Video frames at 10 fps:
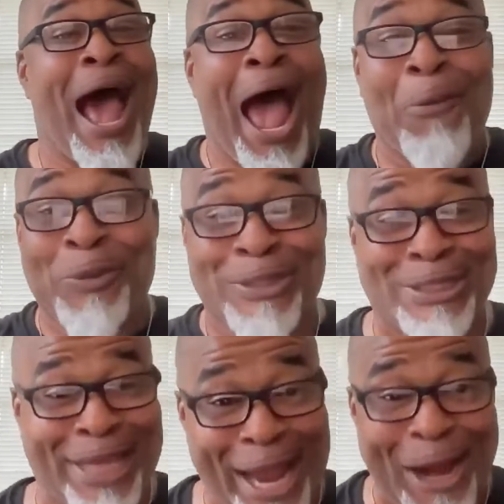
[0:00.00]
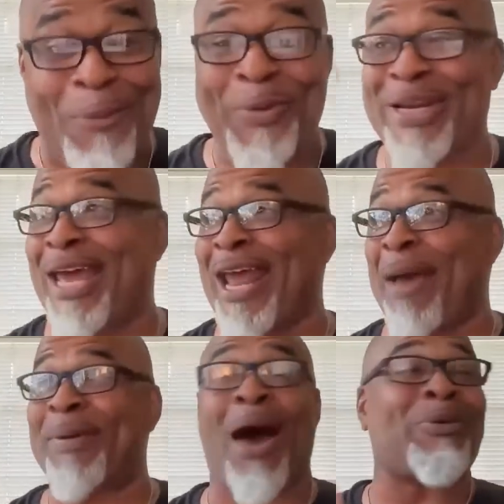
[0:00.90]
I was there when that
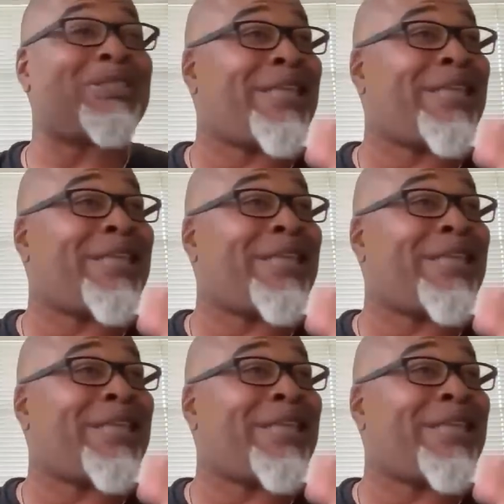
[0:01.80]
happened. I was